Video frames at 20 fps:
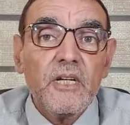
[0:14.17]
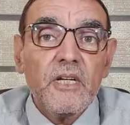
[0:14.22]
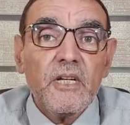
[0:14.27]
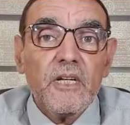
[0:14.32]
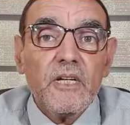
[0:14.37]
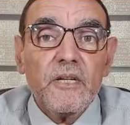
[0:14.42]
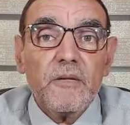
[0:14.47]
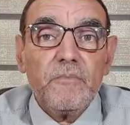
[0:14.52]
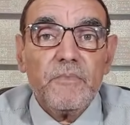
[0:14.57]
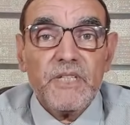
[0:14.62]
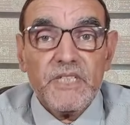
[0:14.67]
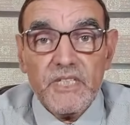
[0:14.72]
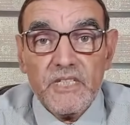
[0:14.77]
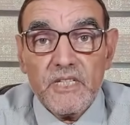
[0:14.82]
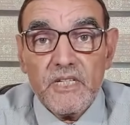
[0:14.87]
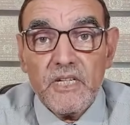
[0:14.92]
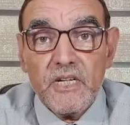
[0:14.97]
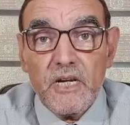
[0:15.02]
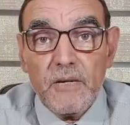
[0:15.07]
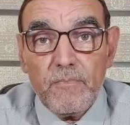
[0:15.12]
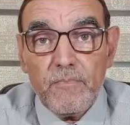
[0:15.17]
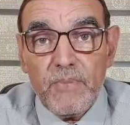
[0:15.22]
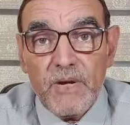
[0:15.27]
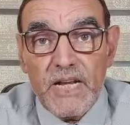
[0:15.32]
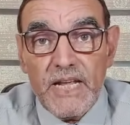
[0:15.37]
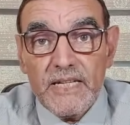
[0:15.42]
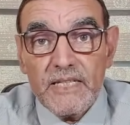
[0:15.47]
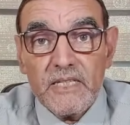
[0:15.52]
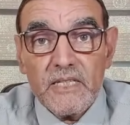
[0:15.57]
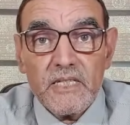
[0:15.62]
medicinal
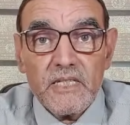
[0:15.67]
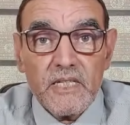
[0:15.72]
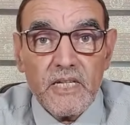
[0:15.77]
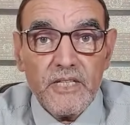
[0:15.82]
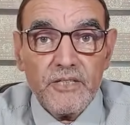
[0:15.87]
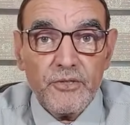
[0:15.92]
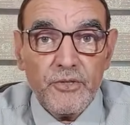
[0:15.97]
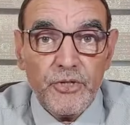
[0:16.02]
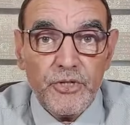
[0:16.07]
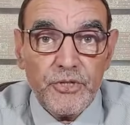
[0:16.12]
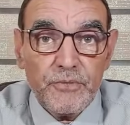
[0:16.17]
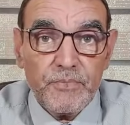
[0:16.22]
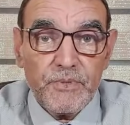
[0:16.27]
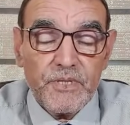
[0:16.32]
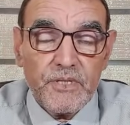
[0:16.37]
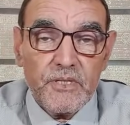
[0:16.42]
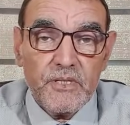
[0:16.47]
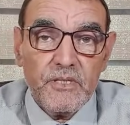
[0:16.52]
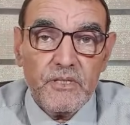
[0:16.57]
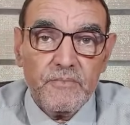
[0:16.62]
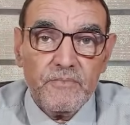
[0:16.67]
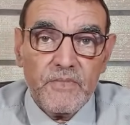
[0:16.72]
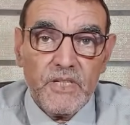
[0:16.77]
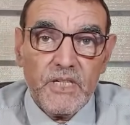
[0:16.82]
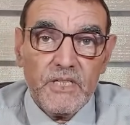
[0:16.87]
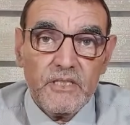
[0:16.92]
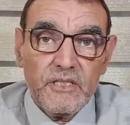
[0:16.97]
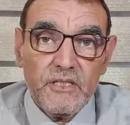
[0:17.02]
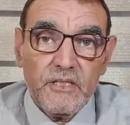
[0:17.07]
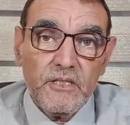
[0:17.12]
plants and herbs.
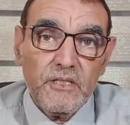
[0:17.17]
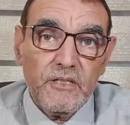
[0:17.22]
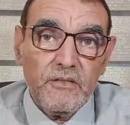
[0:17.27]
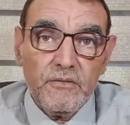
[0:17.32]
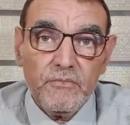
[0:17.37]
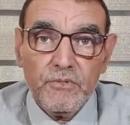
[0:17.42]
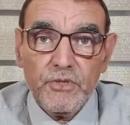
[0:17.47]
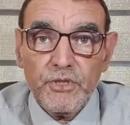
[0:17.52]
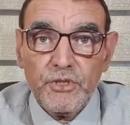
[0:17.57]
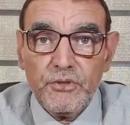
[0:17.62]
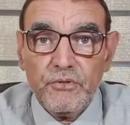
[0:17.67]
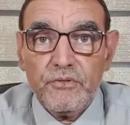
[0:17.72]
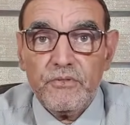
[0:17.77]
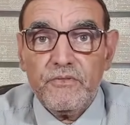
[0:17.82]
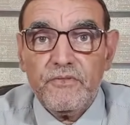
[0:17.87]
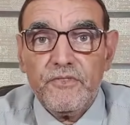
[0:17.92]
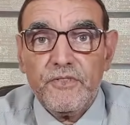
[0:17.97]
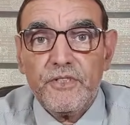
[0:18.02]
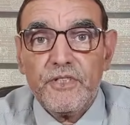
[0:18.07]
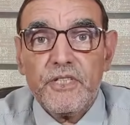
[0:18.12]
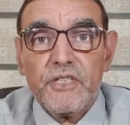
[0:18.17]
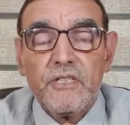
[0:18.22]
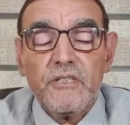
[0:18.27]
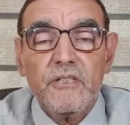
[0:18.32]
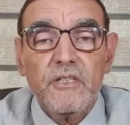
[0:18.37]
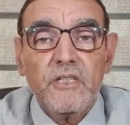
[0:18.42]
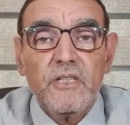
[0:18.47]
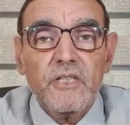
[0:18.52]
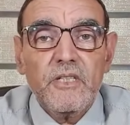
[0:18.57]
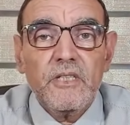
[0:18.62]
And we should first
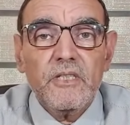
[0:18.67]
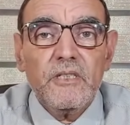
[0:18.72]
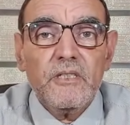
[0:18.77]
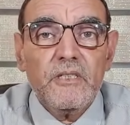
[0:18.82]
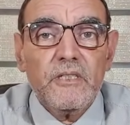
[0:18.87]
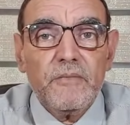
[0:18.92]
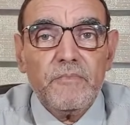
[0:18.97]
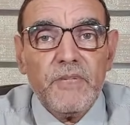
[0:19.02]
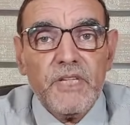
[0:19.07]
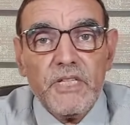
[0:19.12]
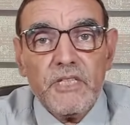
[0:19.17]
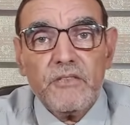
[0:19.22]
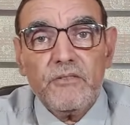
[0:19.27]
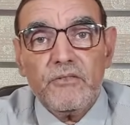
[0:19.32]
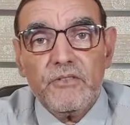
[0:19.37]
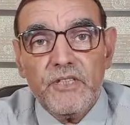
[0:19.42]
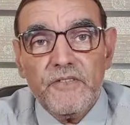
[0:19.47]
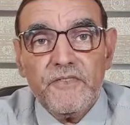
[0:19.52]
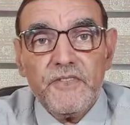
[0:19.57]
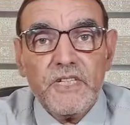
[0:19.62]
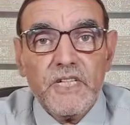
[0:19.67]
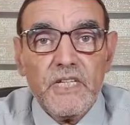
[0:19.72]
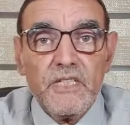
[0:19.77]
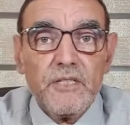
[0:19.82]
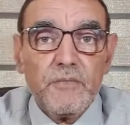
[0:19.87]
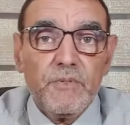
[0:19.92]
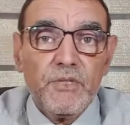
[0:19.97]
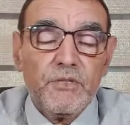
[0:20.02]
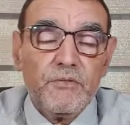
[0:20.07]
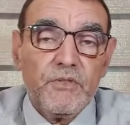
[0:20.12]
make the difference
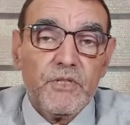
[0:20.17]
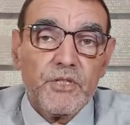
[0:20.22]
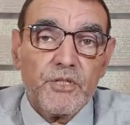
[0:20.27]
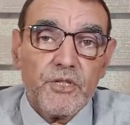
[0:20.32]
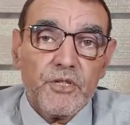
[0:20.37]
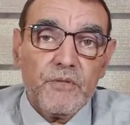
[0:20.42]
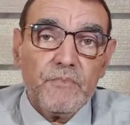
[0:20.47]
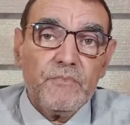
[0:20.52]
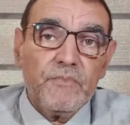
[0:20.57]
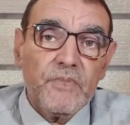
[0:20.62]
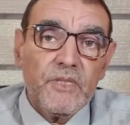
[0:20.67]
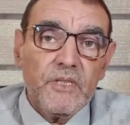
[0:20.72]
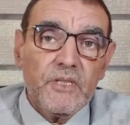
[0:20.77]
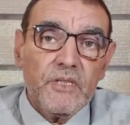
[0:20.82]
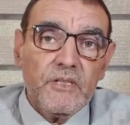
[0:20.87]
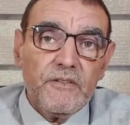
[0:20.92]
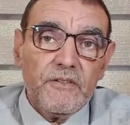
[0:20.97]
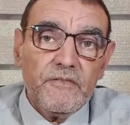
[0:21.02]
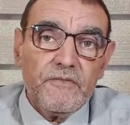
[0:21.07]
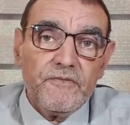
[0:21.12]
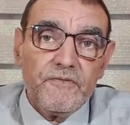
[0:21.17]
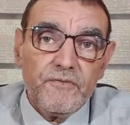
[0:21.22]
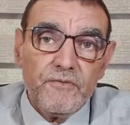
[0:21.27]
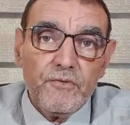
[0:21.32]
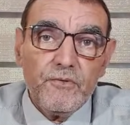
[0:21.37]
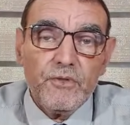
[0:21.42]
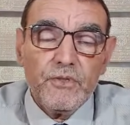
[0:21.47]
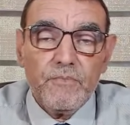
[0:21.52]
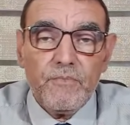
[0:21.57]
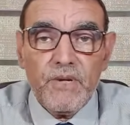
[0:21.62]
between some
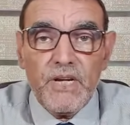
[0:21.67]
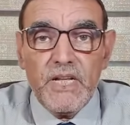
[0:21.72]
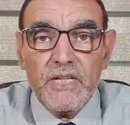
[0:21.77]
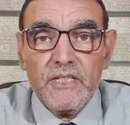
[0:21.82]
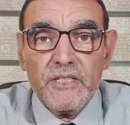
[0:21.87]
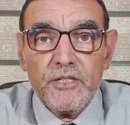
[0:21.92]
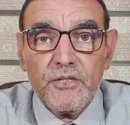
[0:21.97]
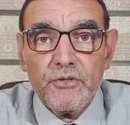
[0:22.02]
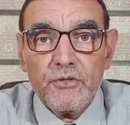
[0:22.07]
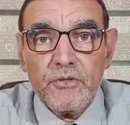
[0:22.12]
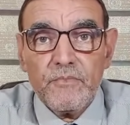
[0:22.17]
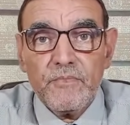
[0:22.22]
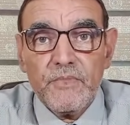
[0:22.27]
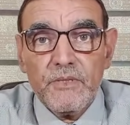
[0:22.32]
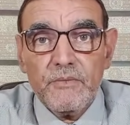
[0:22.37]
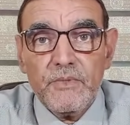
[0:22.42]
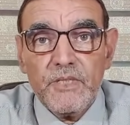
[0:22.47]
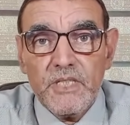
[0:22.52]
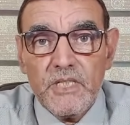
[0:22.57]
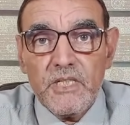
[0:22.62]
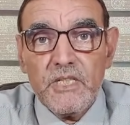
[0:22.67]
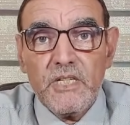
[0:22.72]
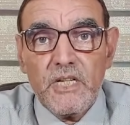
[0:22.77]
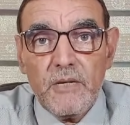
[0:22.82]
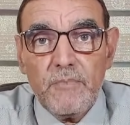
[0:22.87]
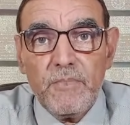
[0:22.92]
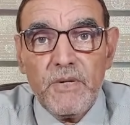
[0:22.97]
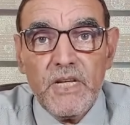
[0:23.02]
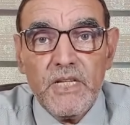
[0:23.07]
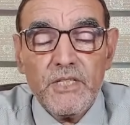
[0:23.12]
food plants, some
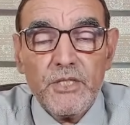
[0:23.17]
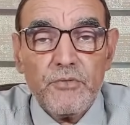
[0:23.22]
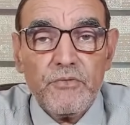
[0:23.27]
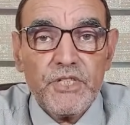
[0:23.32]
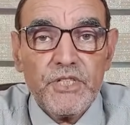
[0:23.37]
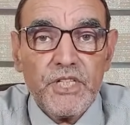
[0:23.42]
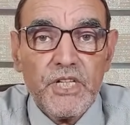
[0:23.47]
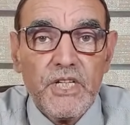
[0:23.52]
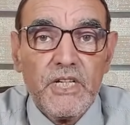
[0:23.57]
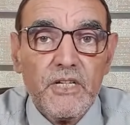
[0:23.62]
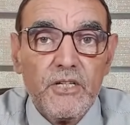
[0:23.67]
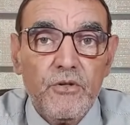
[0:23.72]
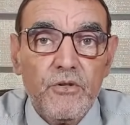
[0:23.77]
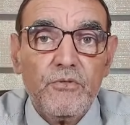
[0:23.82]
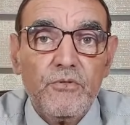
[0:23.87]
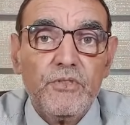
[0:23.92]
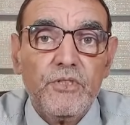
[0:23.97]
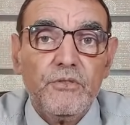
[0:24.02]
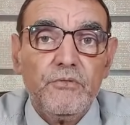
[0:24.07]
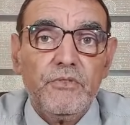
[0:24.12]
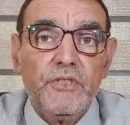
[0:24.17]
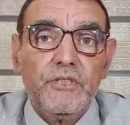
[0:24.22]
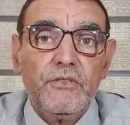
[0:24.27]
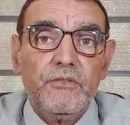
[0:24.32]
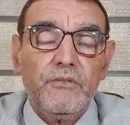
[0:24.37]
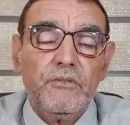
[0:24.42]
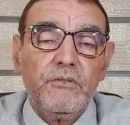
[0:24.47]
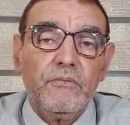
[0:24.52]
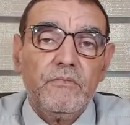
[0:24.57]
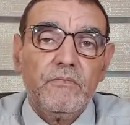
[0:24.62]
medicinal plants which are included with
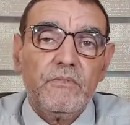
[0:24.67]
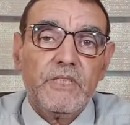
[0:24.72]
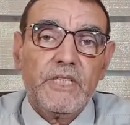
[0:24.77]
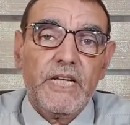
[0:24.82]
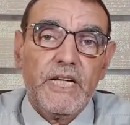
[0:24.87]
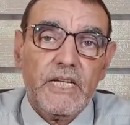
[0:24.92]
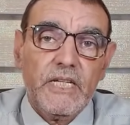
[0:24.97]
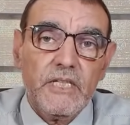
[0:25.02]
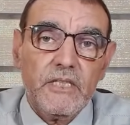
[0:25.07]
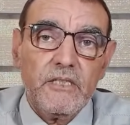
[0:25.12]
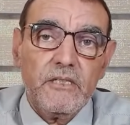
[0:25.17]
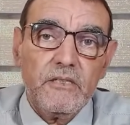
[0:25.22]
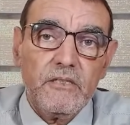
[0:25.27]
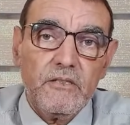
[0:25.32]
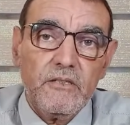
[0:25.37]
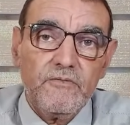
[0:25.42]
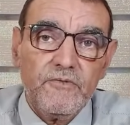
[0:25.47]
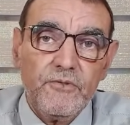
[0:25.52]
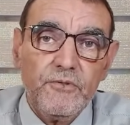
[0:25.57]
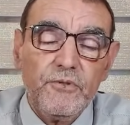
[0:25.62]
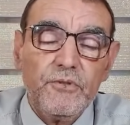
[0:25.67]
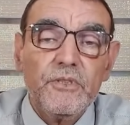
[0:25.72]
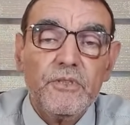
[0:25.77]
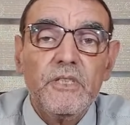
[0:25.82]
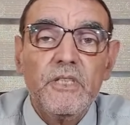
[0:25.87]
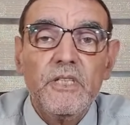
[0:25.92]
the diet in food,